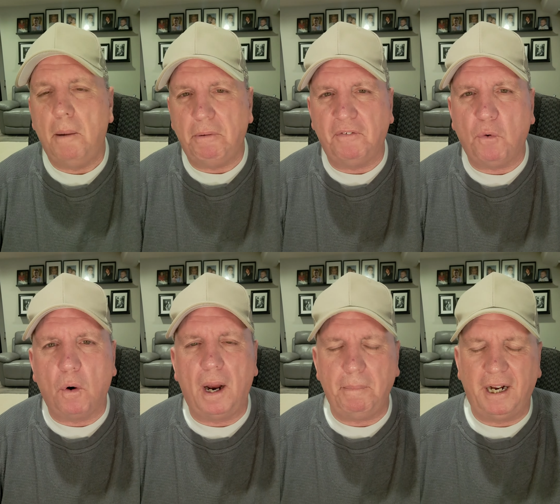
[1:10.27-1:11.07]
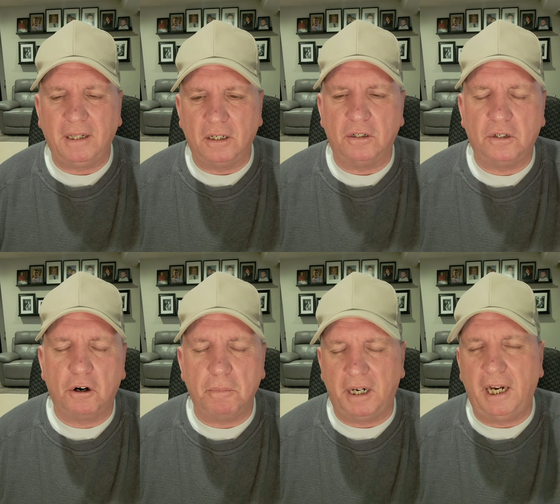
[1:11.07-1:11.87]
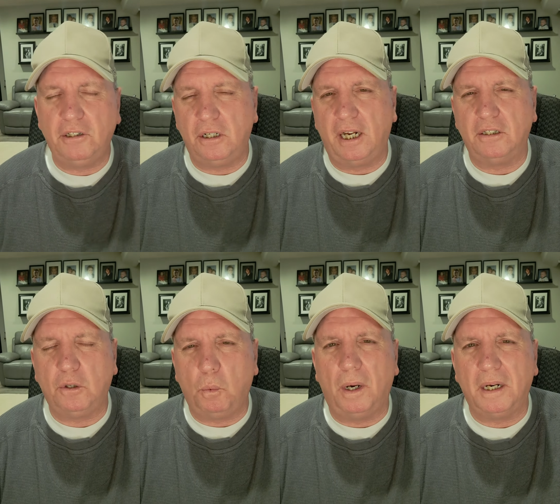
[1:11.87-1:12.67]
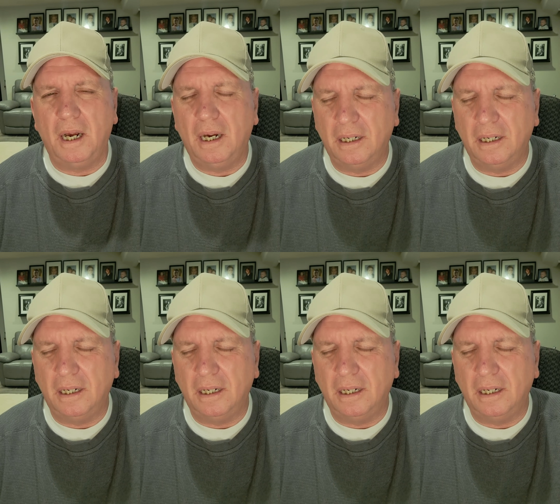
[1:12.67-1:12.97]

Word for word: before I make the determination as to what